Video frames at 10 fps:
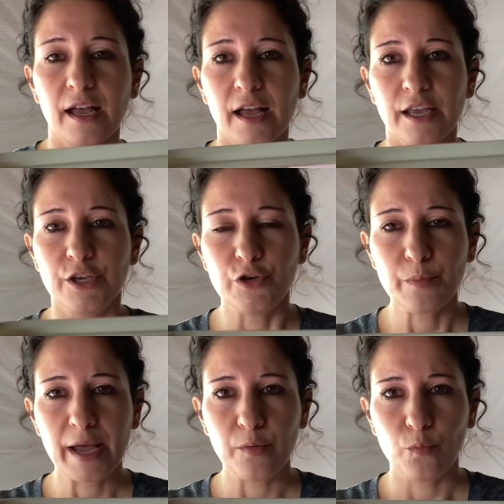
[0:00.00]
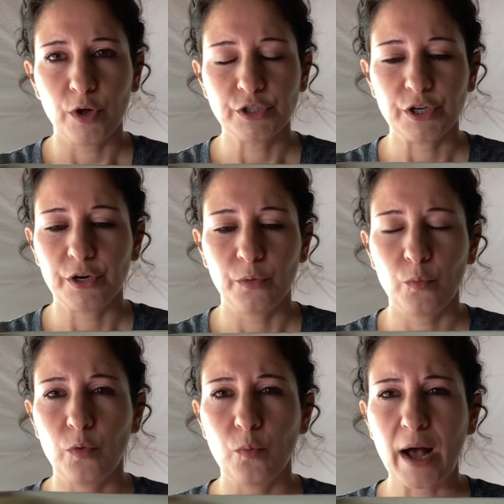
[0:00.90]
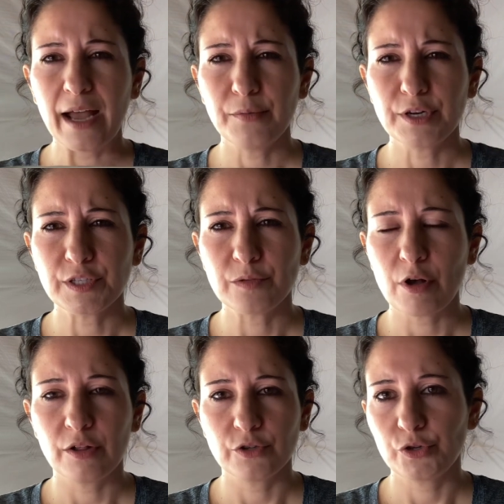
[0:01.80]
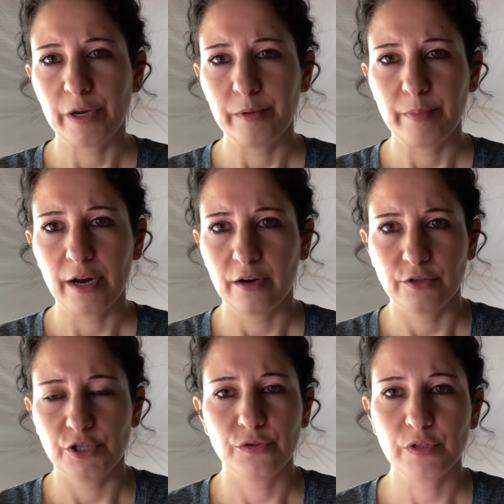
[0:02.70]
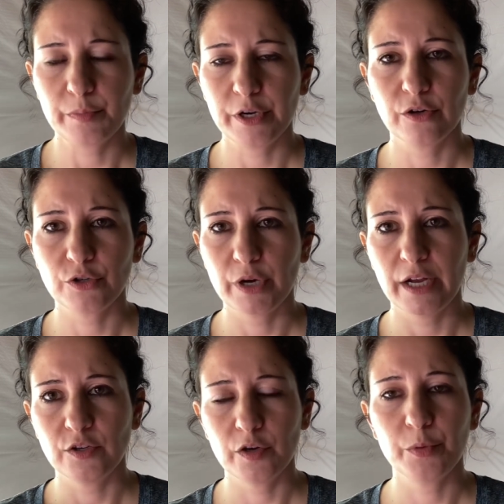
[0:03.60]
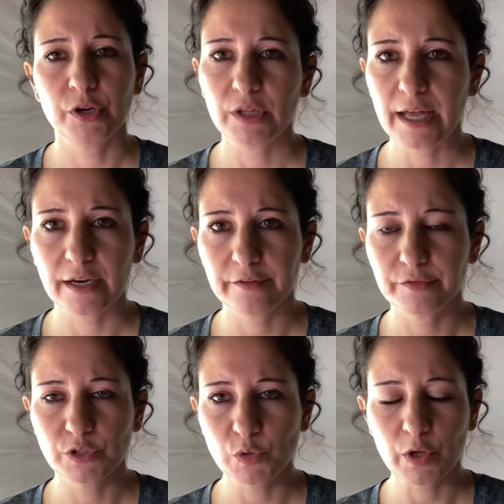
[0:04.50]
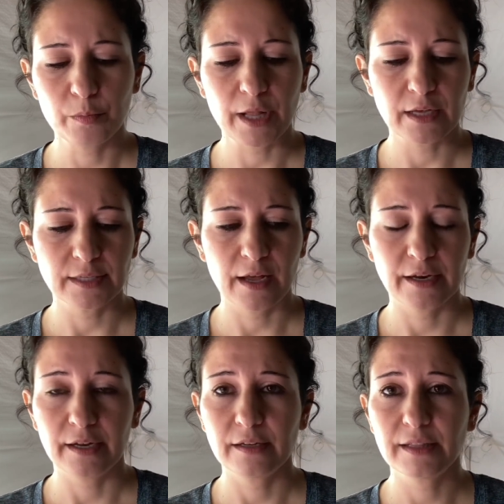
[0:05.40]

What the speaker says: You might wonder, well, why would a smaller tray be better? Just use a bigger tray and you can put a lot of different soil blocks on it.